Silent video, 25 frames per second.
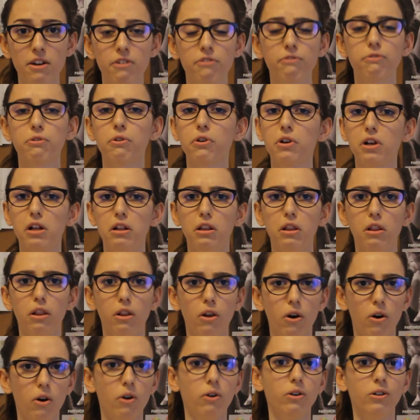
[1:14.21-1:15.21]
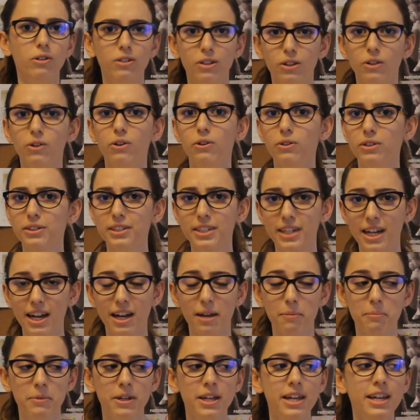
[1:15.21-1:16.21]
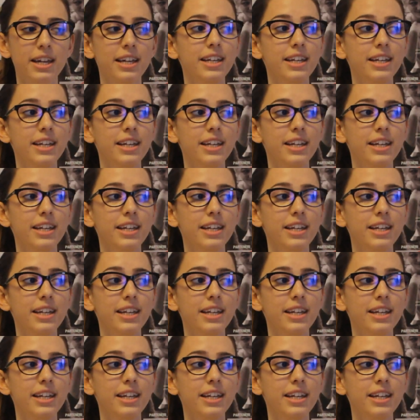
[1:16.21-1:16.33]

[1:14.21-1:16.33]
for a long, long time,